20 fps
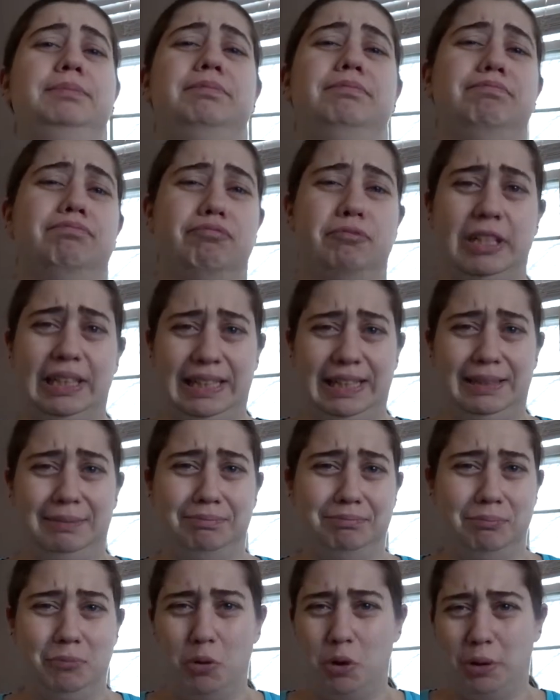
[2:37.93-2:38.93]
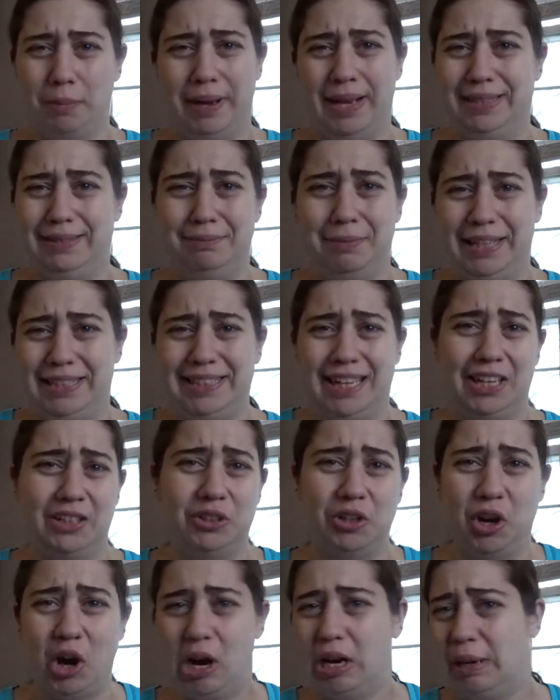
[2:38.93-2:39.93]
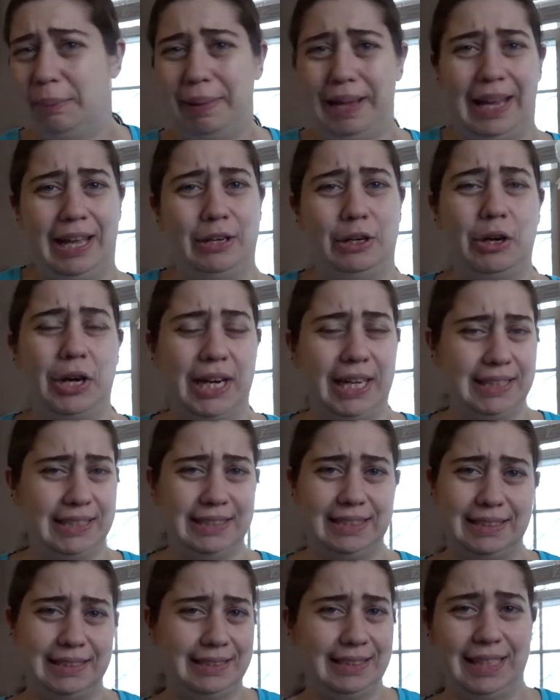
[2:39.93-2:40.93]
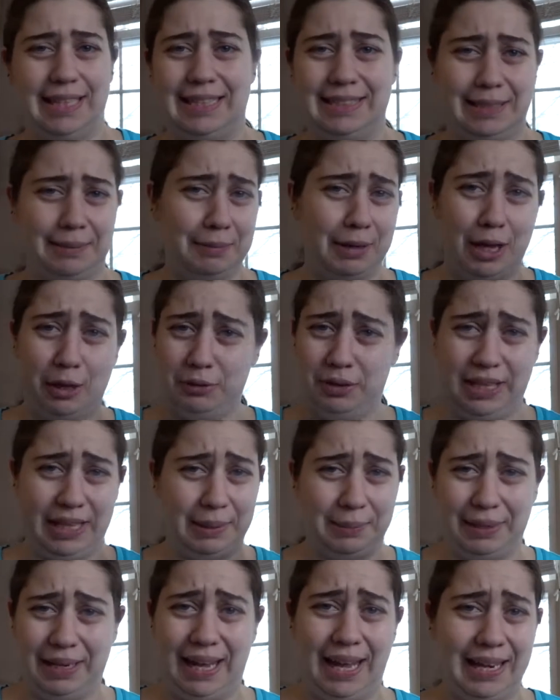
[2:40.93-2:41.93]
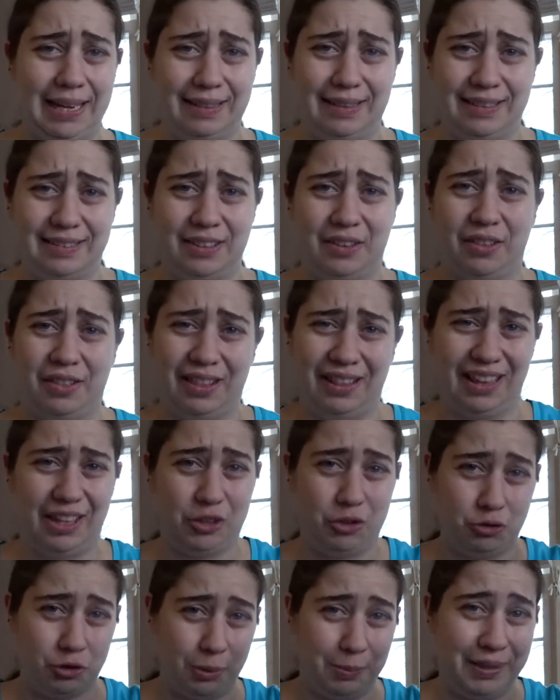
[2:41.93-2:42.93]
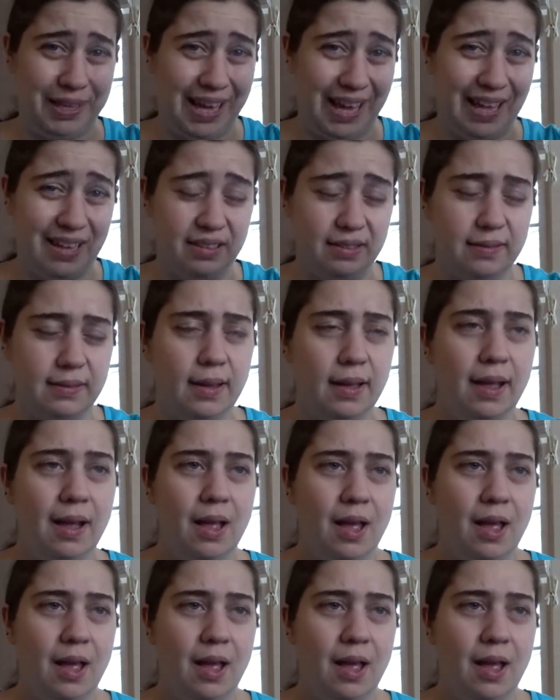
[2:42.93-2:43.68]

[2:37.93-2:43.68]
really more my title card and my end credits, is that, because I don't think I'm gonna edit this other than like trim the ends,